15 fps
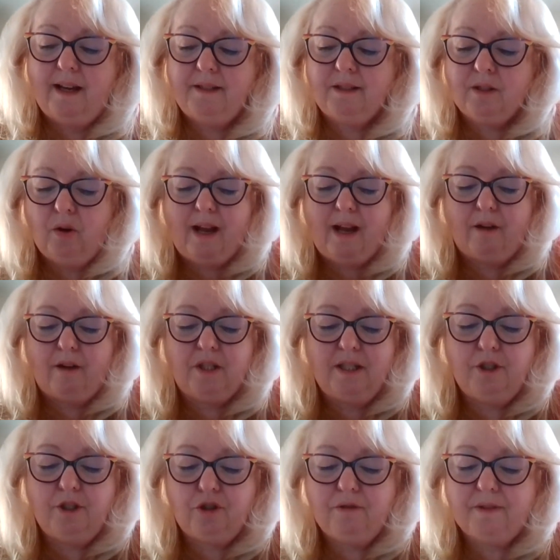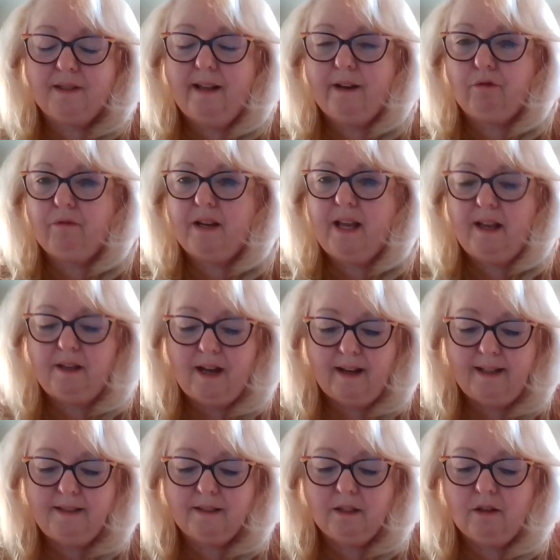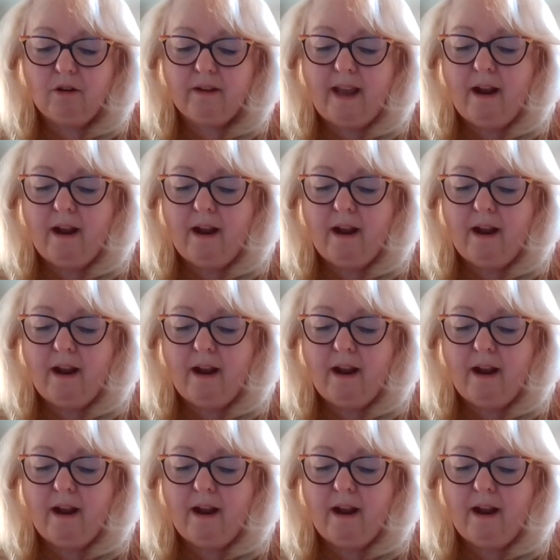I sought out teachers like Rianne Eisler,